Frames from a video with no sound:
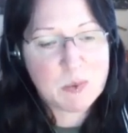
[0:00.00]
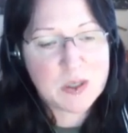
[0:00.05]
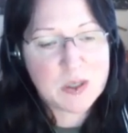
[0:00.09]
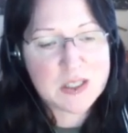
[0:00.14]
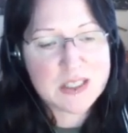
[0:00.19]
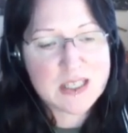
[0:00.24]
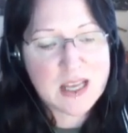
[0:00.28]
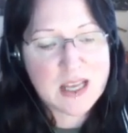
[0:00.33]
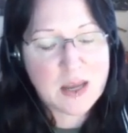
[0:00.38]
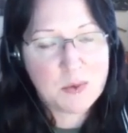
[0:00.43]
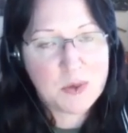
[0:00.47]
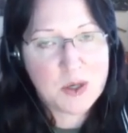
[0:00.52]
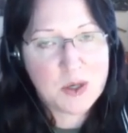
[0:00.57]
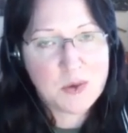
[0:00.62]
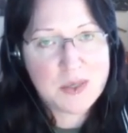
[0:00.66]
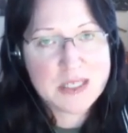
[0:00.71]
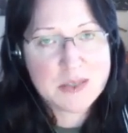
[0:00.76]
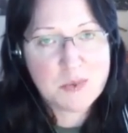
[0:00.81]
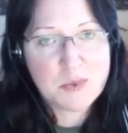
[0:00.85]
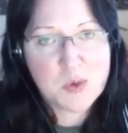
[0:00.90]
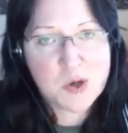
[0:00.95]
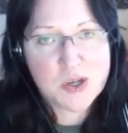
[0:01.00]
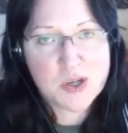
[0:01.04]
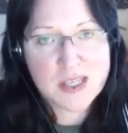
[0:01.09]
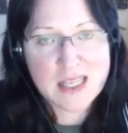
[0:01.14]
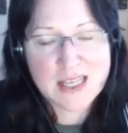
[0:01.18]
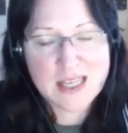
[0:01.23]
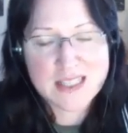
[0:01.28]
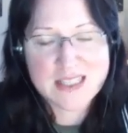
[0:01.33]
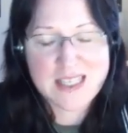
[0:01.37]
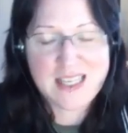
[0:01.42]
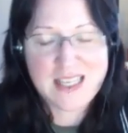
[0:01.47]
but we'll go into more of
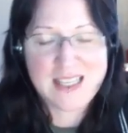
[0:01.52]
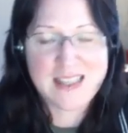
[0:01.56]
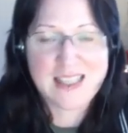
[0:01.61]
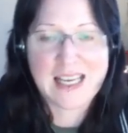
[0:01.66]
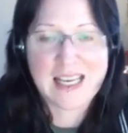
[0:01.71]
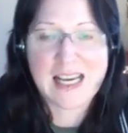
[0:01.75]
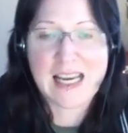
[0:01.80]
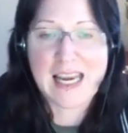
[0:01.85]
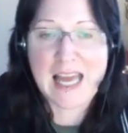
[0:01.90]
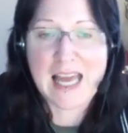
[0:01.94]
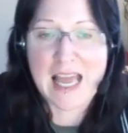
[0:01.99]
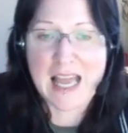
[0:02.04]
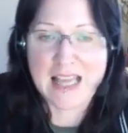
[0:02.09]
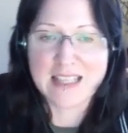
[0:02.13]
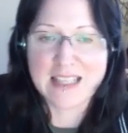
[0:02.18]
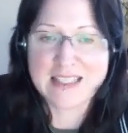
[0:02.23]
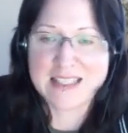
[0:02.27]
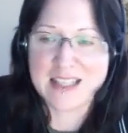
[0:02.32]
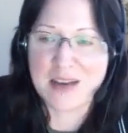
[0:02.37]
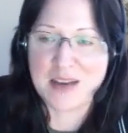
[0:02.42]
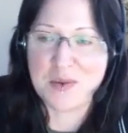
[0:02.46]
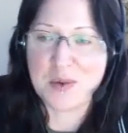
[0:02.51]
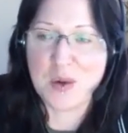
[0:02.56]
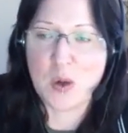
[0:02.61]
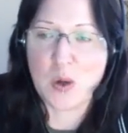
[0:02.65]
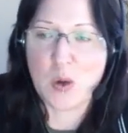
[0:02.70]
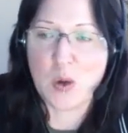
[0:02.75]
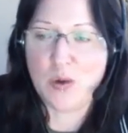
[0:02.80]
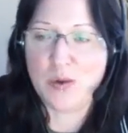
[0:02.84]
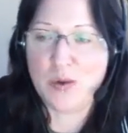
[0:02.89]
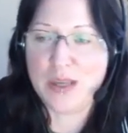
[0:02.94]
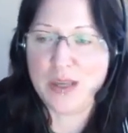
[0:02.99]
that in the class that we're
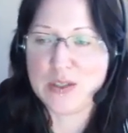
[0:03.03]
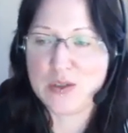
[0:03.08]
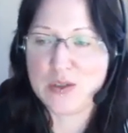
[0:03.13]
going